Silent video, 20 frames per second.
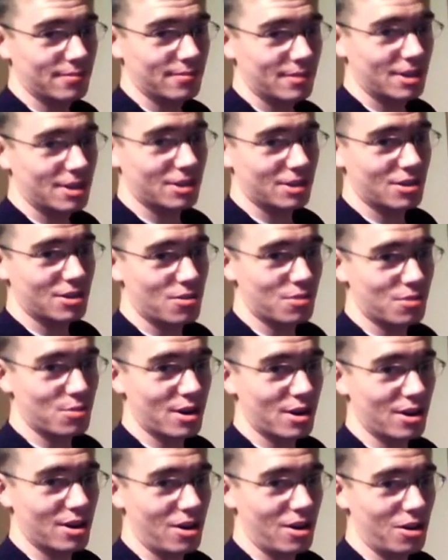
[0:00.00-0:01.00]
Because
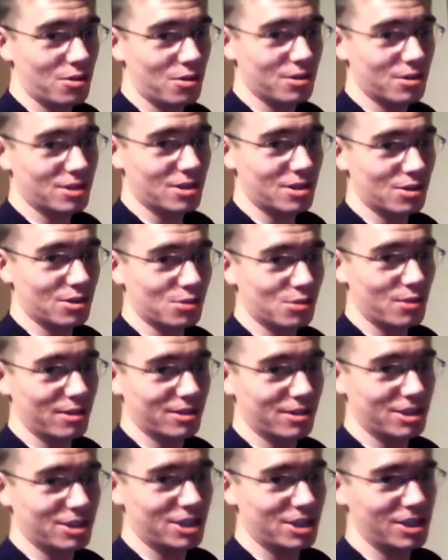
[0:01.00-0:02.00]
cornbread always goes well
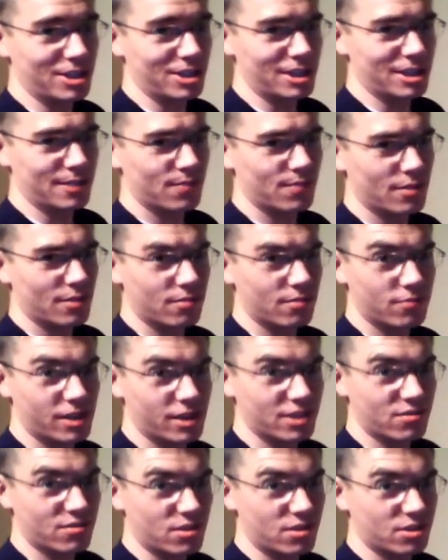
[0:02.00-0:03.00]
with chili, and
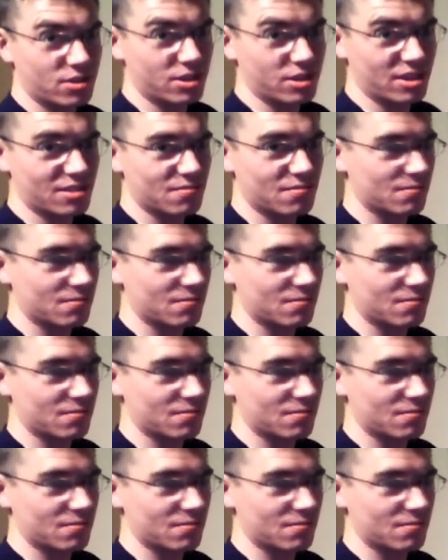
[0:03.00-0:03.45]
vice versa.